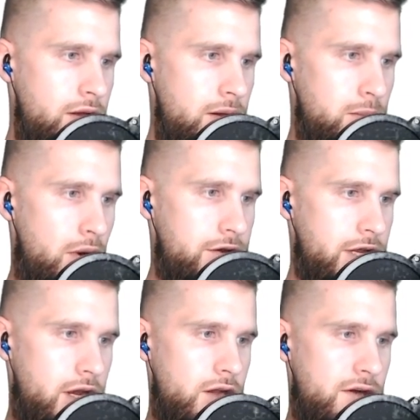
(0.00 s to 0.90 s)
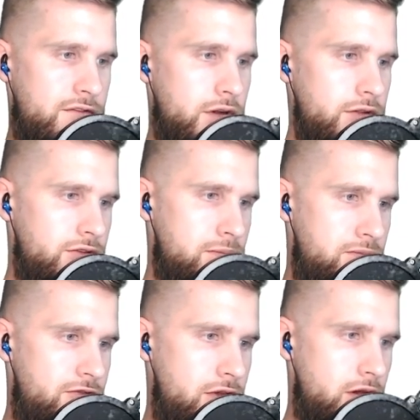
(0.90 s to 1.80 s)
Bonding and governance.
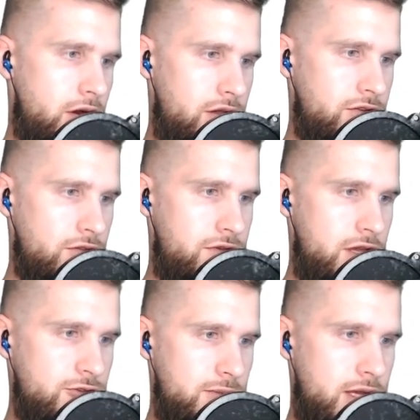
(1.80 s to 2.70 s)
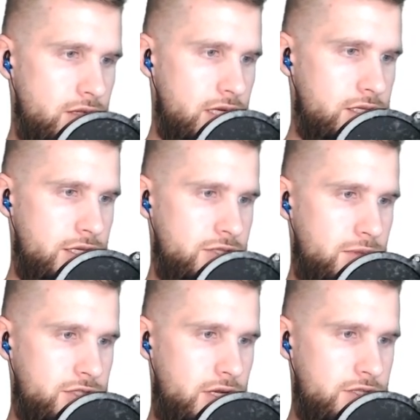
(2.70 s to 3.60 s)
So fees will be collected as a
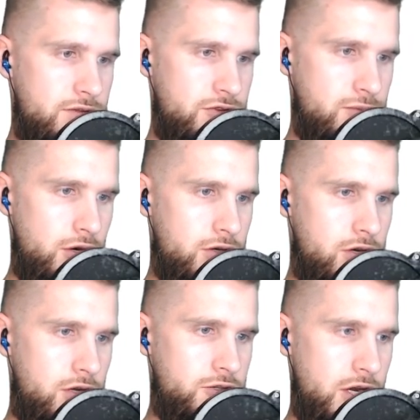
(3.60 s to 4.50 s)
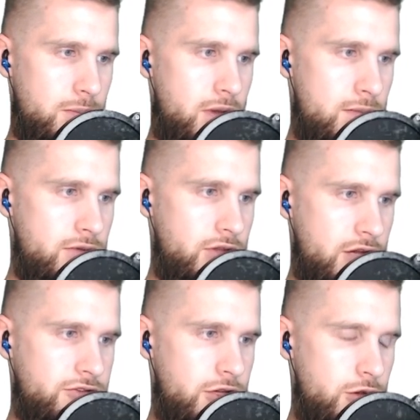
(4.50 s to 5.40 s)
percentage of the smart contract payments
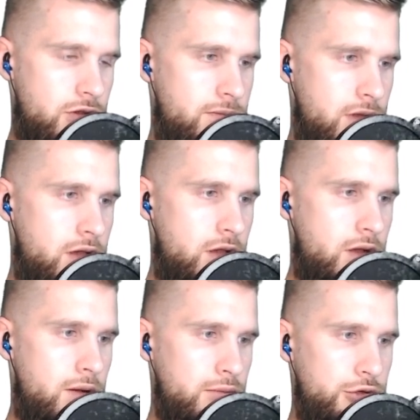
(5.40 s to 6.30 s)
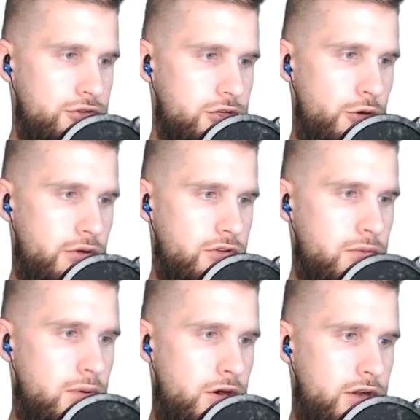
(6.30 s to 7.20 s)
executed. Plutus tokens are
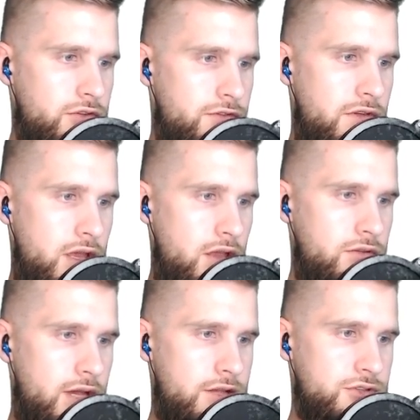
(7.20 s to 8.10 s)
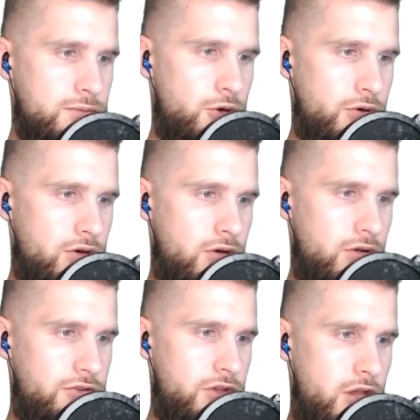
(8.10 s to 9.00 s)
burned as fees as the
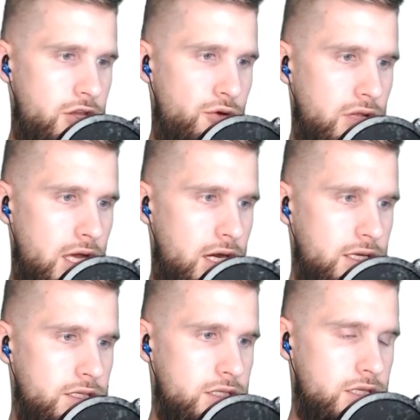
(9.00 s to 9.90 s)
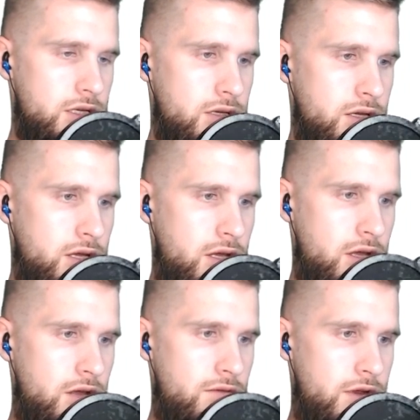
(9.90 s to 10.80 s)
protocol is utilized.
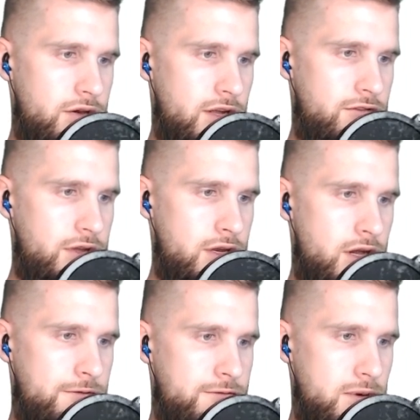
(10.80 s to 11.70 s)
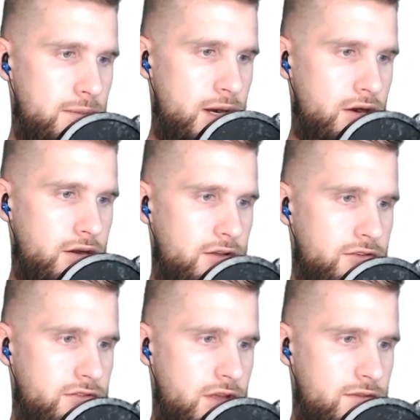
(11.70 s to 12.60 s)
They're definitely not from America
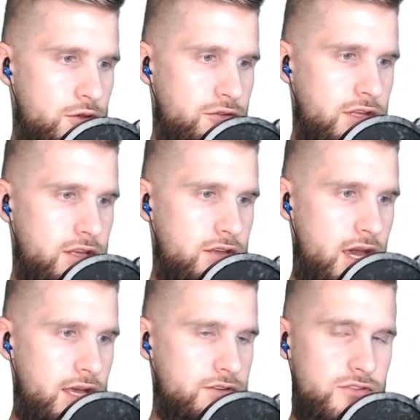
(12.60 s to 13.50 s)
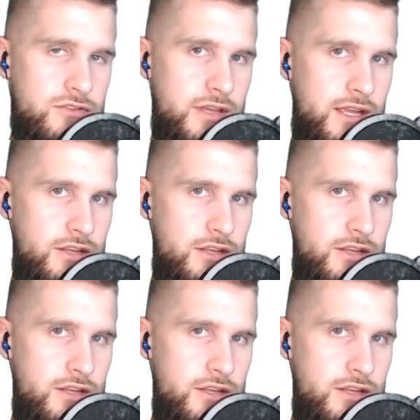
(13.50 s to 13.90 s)
since they've used the S and